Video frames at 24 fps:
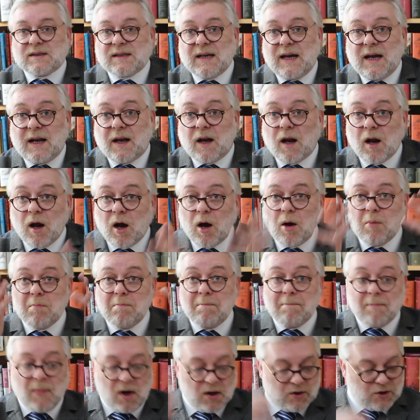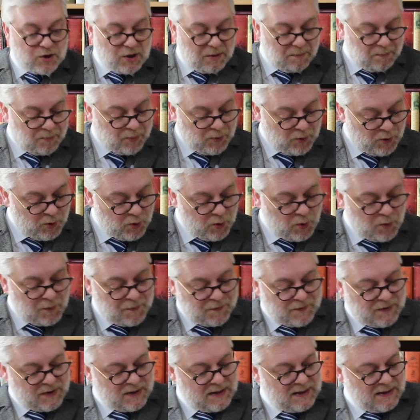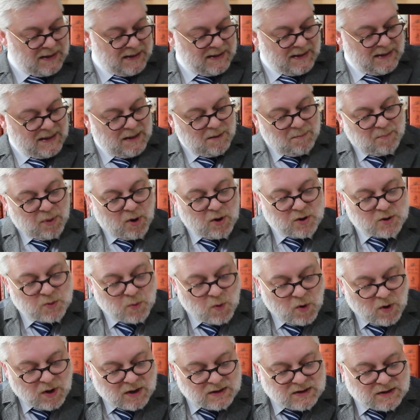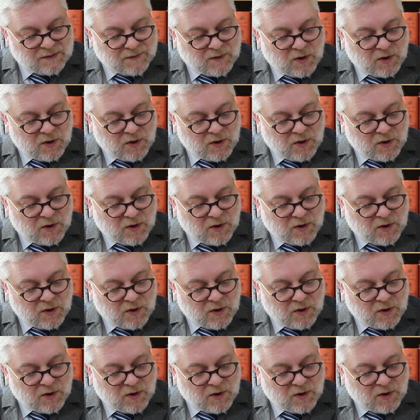then, much improved. Poxwalkers have